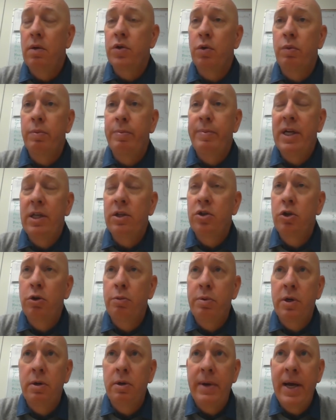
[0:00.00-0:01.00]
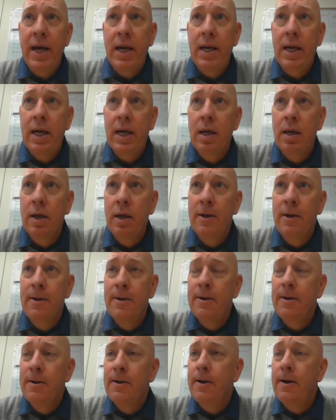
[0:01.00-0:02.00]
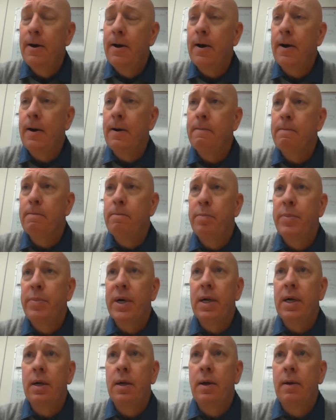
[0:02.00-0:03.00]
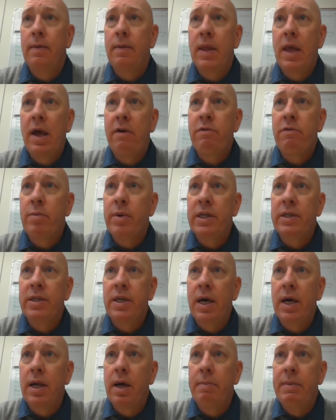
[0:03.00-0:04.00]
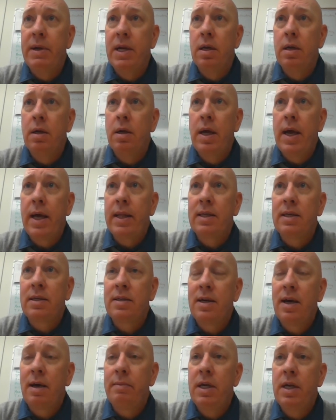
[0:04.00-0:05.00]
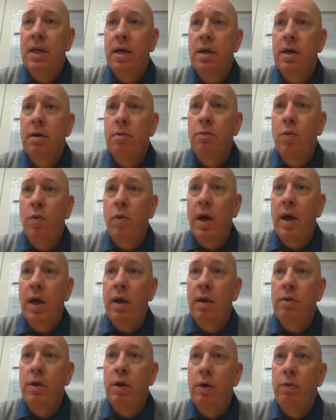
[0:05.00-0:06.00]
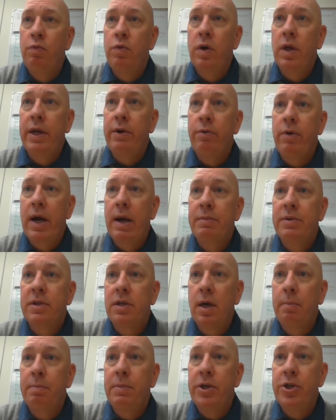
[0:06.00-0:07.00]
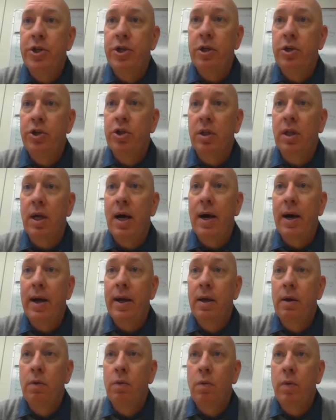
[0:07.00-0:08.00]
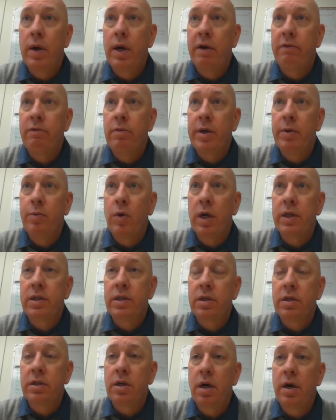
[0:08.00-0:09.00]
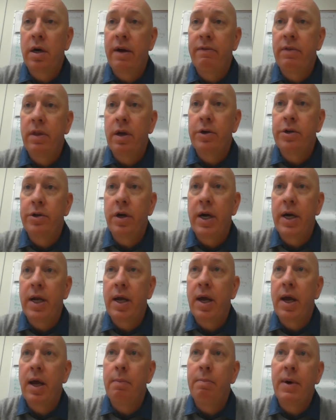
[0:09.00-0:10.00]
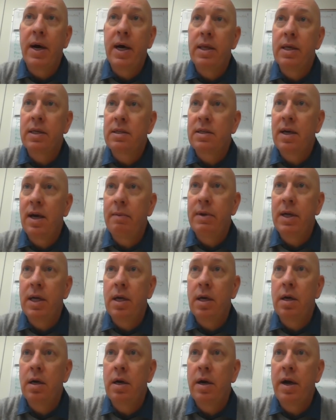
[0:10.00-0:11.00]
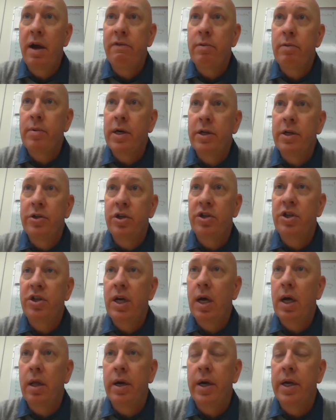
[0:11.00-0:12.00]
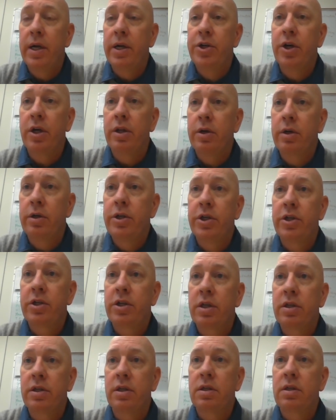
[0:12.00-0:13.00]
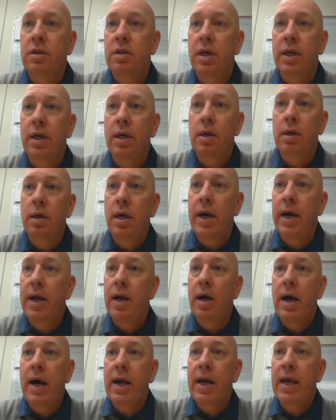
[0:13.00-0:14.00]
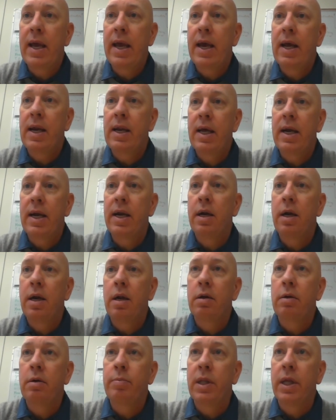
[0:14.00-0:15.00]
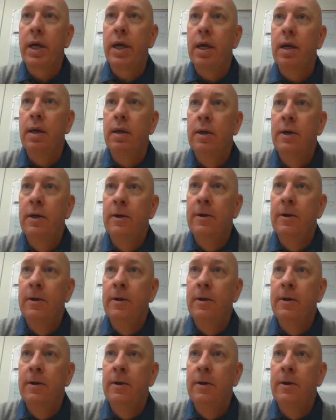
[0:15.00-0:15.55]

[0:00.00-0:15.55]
So we're being super demanding, but everybody's on. I mean, at this time of year, it really ramps up in July when everybody wants to start having their training. And by this time of year, everybody's just yelling at each other just because it's like, I can't get on another plane.